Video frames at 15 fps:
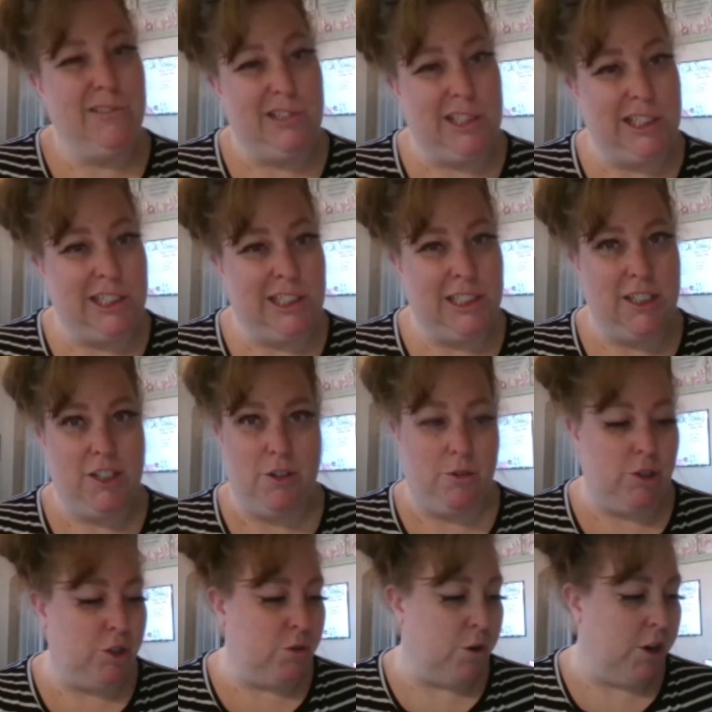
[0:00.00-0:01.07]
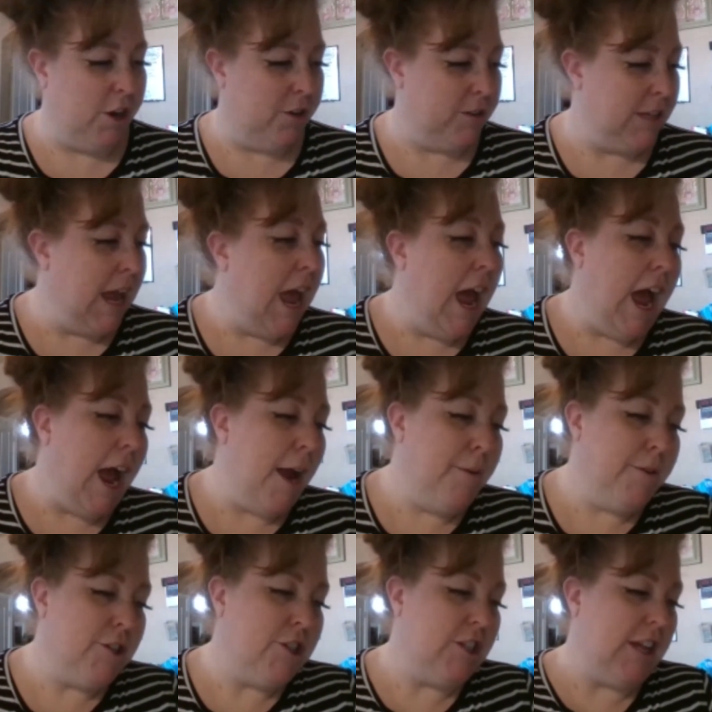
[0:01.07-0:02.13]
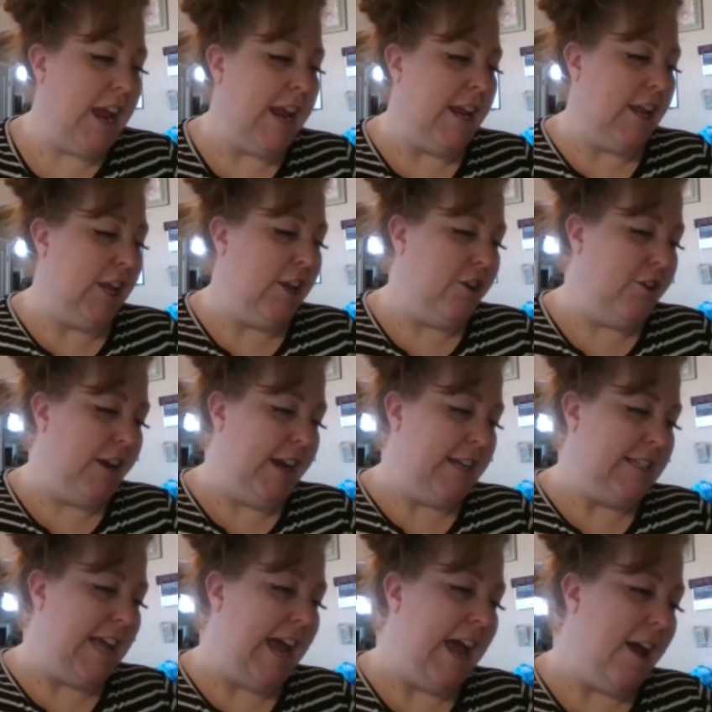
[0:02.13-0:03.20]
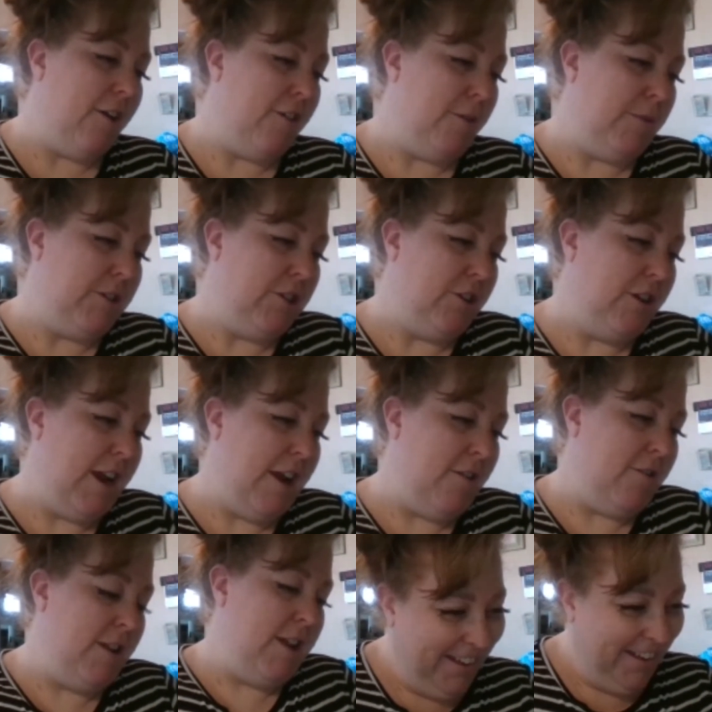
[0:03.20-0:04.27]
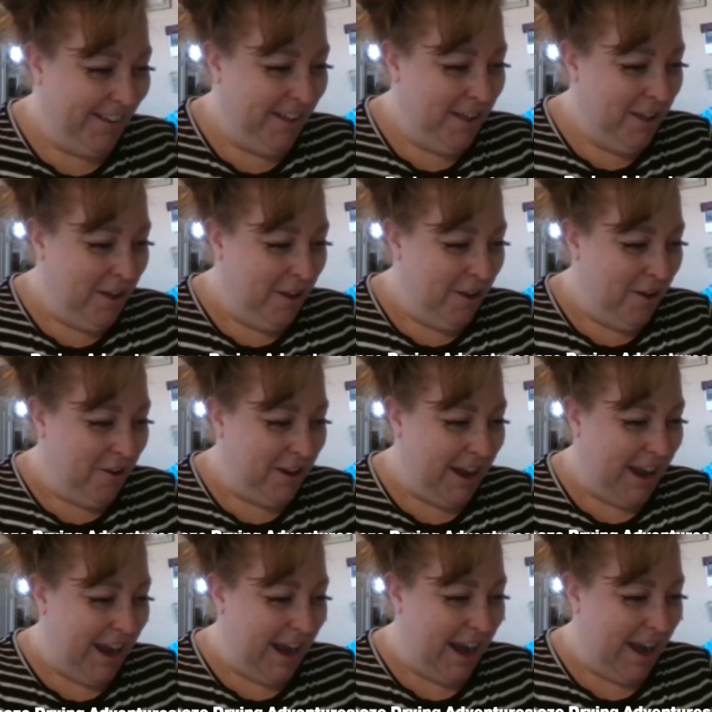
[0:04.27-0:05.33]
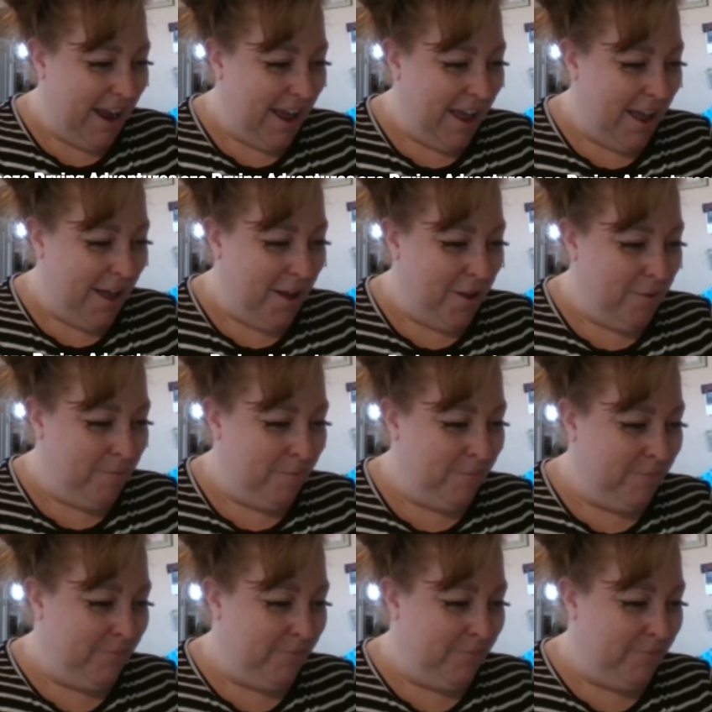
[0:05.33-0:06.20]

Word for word: eh, don't do Oreos. I was just kind of curious how they would turn out. Okay, um,